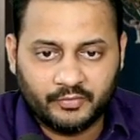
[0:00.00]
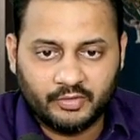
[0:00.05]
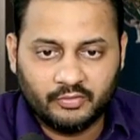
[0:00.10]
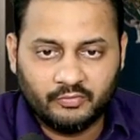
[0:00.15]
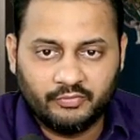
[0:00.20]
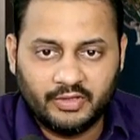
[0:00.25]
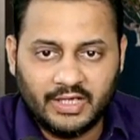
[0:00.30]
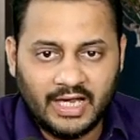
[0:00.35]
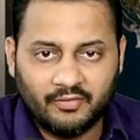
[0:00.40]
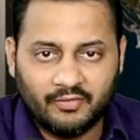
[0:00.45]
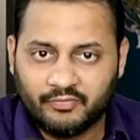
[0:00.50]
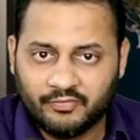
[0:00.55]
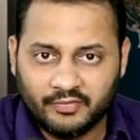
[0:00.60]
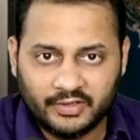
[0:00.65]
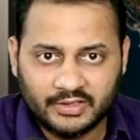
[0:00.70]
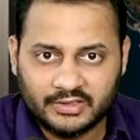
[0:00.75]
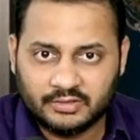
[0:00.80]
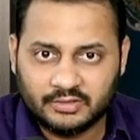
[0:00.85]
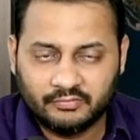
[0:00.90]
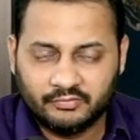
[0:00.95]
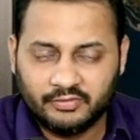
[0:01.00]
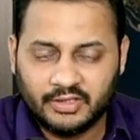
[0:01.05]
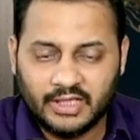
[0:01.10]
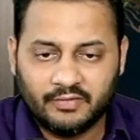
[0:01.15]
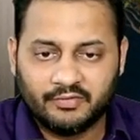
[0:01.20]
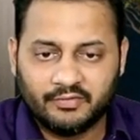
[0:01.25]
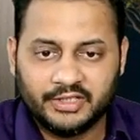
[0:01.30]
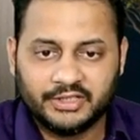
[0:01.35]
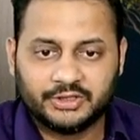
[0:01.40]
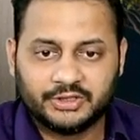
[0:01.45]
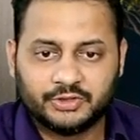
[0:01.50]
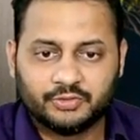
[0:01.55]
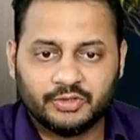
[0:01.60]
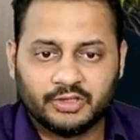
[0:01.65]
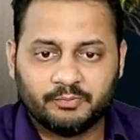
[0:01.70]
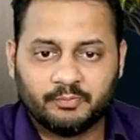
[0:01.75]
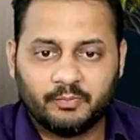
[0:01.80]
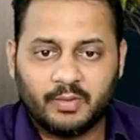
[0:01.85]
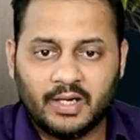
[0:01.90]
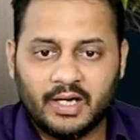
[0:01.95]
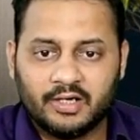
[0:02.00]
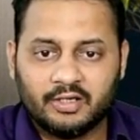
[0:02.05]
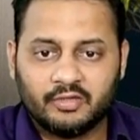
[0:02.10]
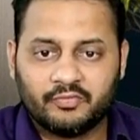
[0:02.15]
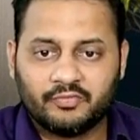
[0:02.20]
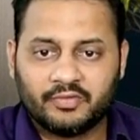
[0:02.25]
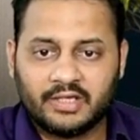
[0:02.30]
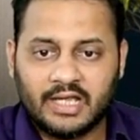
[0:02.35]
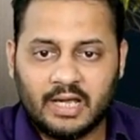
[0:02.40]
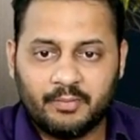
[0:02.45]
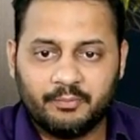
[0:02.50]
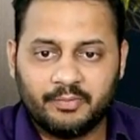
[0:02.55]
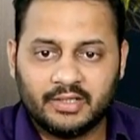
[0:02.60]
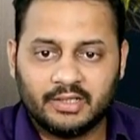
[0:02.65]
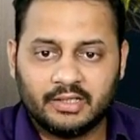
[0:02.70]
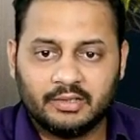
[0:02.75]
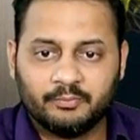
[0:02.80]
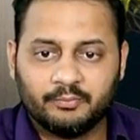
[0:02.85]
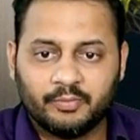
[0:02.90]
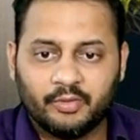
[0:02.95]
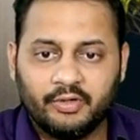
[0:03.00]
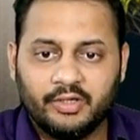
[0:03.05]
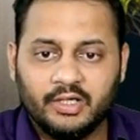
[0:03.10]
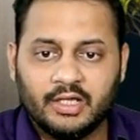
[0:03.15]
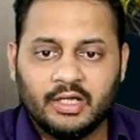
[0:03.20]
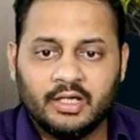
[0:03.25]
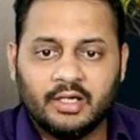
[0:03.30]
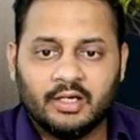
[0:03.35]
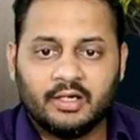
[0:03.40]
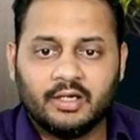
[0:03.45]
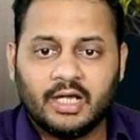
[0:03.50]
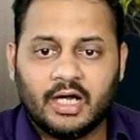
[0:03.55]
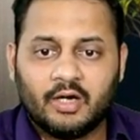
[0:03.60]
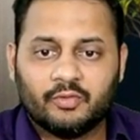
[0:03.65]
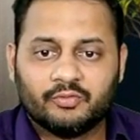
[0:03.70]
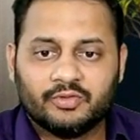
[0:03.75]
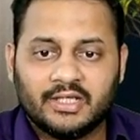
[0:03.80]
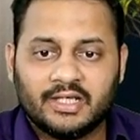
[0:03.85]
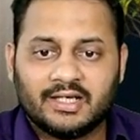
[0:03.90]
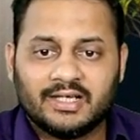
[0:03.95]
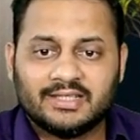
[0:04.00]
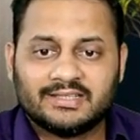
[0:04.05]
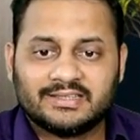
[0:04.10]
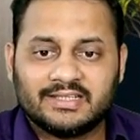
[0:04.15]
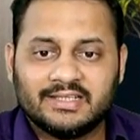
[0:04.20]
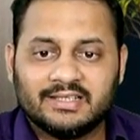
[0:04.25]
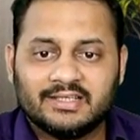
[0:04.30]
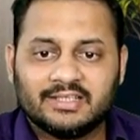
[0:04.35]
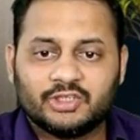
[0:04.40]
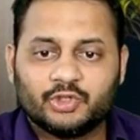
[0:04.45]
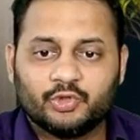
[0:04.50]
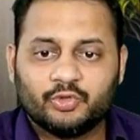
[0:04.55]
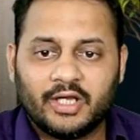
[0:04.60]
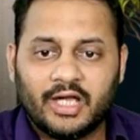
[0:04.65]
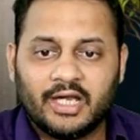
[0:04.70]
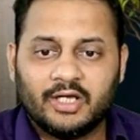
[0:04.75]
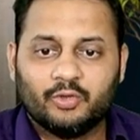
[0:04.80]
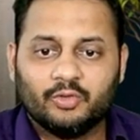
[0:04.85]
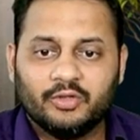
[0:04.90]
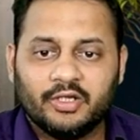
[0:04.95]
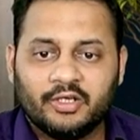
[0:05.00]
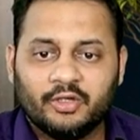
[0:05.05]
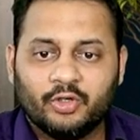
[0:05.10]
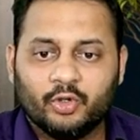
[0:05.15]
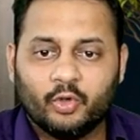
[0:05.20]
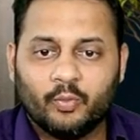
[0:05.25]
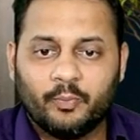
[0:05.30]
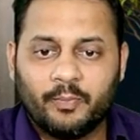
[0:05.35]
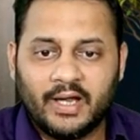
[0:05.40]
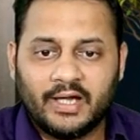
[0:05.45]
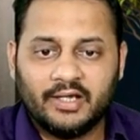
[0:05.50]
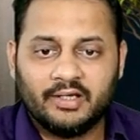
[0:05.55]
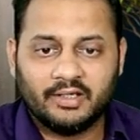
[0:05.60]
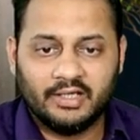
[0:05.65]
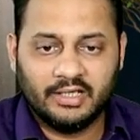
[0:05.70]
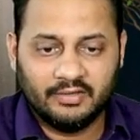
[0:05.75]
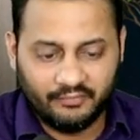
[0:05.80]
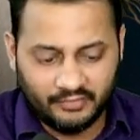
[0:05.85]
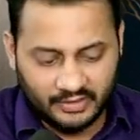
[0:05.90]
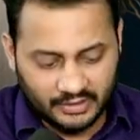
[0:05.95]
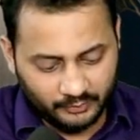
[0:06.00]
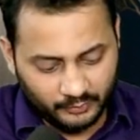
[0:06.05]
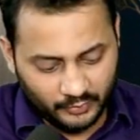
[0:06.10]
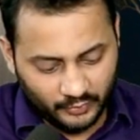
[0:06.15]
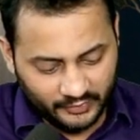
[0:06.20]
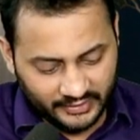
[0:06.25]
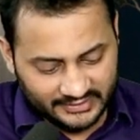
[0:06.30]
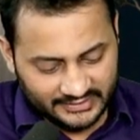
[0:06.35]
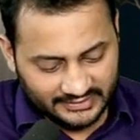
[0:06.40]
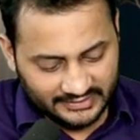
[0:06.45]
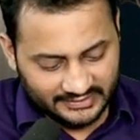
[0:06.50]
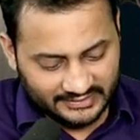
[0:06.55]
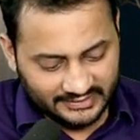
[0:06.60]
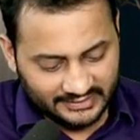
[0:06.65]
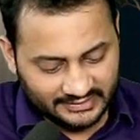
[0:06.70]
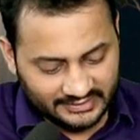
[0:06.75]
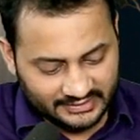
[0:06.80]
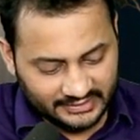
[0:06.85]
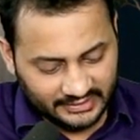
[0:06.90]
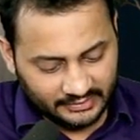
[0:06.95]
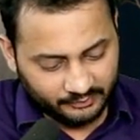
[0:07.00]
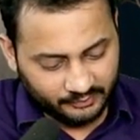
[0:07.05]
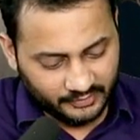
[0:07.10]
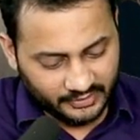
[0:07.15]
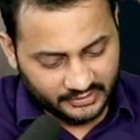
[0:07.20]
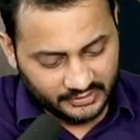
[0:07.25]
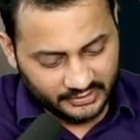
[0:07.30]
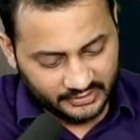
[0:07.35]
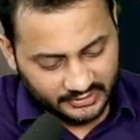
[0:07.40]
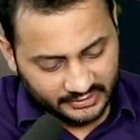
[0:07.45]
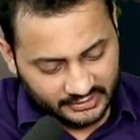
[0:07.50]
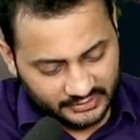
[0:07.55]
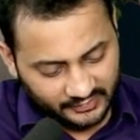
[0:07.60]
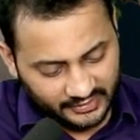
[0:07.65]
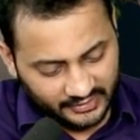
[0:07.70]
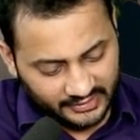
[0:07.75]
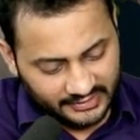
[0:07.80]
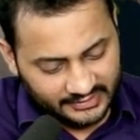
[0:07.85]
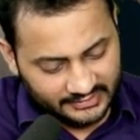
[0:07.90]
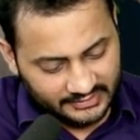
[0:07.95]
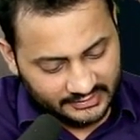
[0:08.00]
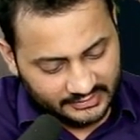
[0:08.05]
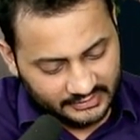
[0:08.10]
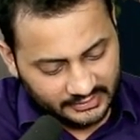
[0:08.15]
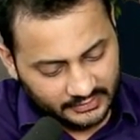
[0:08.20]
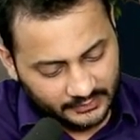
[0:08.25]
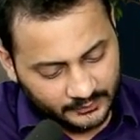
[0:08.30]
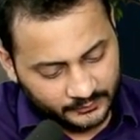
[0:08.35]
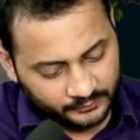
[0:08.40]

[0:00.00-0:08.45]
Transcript: We have reached to the part of capital employed. Now they are asking us to calculate no PAT if WACC is 10%. It's very easy, sir.